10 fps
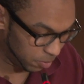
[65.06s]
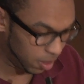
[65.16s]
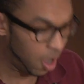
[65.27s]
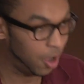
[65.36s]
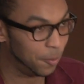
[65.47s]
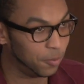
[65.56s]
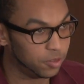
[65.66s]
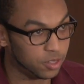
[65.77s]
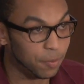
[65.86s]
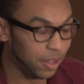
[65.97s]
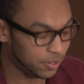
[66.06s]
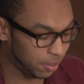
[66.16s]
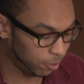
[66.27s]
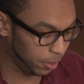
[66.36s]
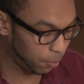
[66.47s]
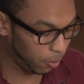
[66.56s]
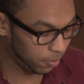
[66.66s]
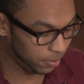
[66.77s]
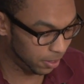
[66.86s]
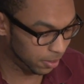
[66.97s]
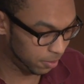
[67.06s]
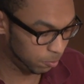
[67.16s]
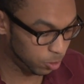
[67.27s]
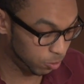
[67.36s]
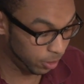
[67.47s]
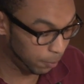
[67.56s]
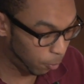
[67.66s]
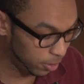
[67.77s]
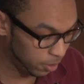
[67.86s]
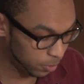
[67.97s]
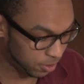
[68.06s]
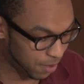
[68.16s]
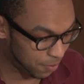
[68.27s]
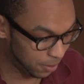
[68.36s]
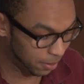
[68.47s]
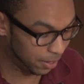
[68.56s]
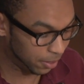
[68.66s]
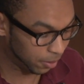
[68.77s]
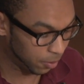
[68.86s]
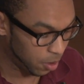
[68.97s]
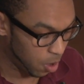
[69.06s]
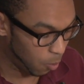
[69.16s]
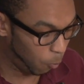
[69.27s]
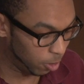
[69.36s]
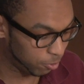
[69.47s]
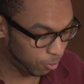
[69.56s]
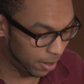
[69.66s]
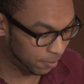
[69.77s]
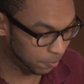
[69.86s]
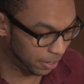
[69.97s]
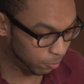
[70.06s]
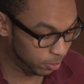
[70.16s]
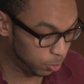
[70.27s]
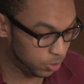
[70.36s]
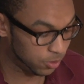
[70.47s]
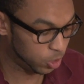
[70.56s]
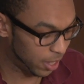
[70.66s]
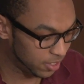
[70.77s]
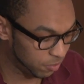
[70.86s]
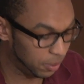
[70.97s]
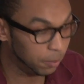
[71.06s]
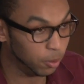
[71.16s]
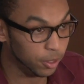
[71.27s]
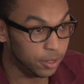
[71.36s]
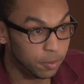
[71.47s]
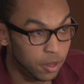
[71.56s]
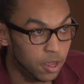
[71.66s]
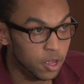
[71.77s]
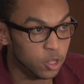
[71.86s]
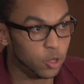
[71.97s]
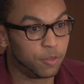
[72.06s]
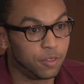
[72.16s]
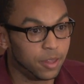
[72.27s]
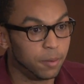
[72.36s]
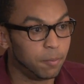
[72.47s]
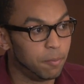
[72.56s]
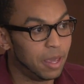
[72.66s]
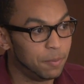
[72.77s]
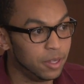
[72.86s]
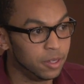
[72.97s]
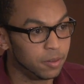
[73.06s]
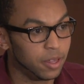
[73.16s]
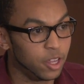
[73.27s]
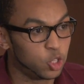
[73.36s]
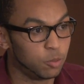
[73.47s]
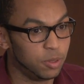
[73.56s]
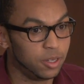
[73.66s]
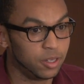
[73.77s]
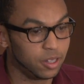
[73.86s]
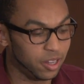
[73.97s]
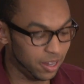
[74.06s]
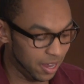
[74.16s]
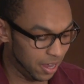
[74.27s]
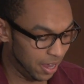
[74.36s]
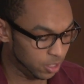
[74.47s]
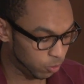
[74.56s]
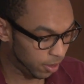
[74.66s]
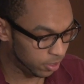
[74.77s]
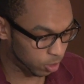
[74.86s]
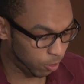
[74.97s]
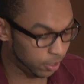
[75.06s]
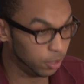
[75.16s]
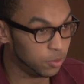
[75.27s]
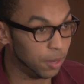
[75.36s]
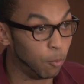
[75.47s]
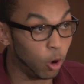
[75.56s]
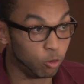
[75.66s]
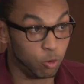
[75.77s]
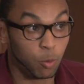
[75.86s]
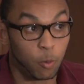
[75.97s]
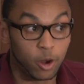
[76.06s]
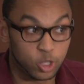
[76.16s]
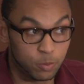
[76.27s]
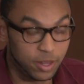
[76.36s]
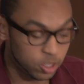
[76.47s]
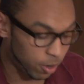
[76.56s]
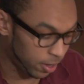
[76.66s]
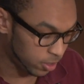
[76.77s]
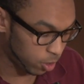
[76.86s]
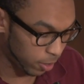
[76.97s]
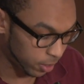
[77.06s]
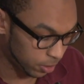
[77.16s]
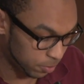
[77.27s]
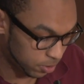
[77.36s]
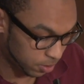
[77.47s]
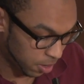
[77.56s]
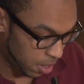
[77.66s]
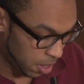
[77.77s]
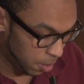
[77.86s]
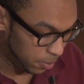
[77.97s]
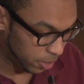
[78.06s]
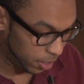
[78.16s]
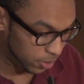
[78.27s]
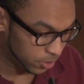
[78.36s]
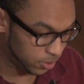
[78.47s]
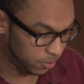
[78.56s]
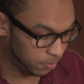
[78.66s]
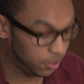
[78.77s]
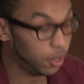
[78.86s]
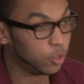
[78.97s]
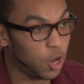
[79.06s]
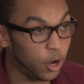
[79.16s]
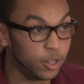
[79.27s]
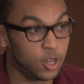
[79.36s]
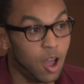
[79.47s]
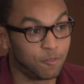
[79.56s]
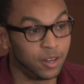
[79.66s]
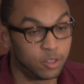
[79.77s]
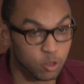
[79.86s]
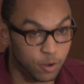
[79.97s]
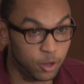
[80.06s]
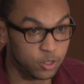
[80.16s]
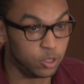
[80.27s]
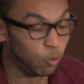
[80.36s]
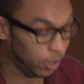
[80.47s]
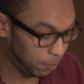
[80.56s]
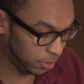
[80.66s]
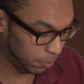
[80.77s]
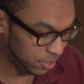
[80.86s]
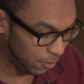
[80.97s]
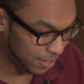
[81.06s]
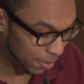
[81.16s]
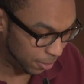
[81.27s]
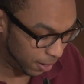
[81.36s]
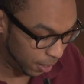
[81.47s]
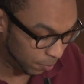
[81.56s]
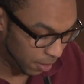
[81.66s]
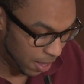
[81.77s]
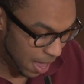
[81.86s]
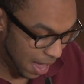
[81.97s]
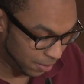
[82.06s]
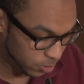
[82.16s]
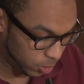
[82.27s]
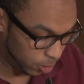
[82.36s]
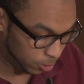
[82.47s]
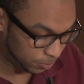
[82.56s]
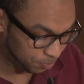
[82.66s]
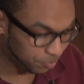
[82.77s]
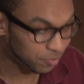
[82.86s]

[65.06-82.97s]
um, something else that really point, like, was really poignant was the fact that like one friend like reduces the chance of being bullied. So I think that maybe it should be integrated into curriculums, like more group work should be integrated into curriculums because you know targets are often introverts and don't really put themselves out there. And so